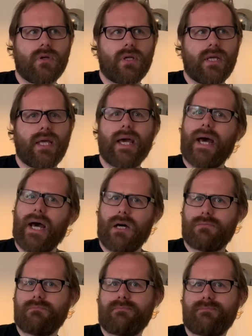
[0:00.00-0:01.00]
yeah,
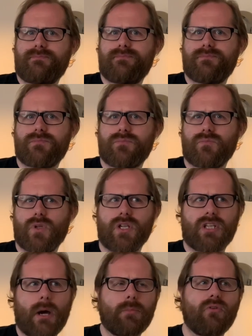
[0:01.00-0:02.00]

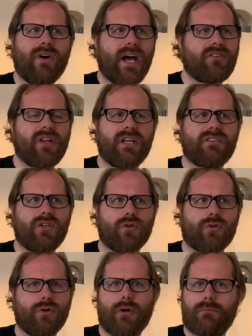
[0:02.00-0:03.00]
double vaccinating your
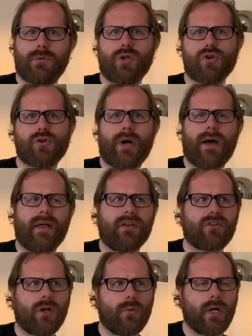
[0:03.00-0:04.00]
crew. Not sure how
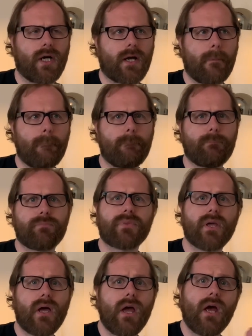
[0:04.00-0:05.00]
that's going to work.
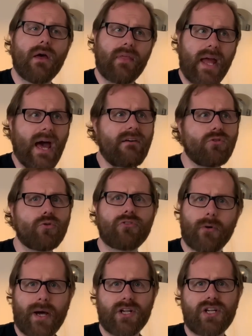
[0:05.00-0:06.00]
They have
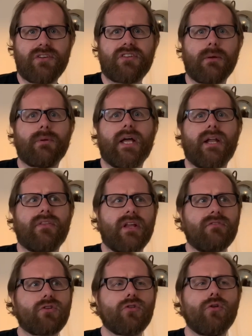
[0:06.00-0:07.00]
also actually stipulated that
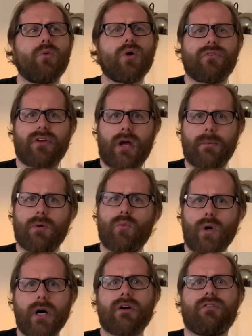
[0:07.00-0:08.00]
if crew want to come and
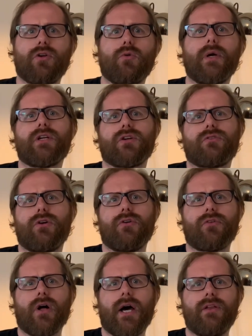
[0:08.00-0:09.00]
work for Norwegian
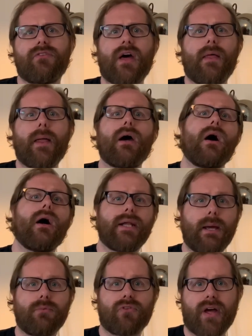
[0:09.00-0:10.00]
Cruise Lines and they are
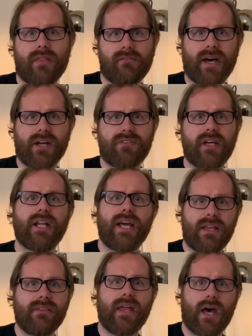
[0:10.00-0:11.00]
unable to get the vaccine
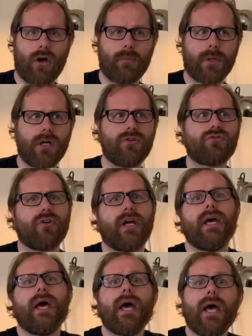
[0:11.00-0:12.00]
in their home
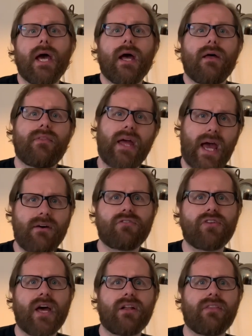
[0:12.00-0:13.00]
country, they have
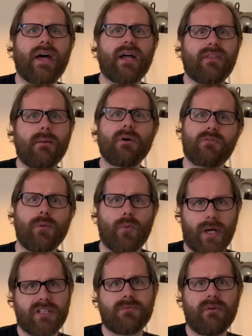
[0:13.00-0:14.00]
said that they must be
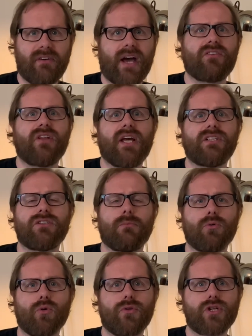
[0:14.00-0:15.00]
willing to be vaccinated on
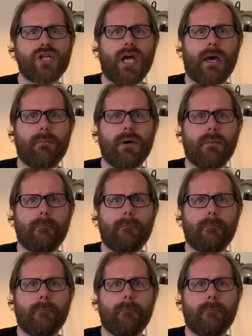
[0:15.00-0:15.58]
board the ship,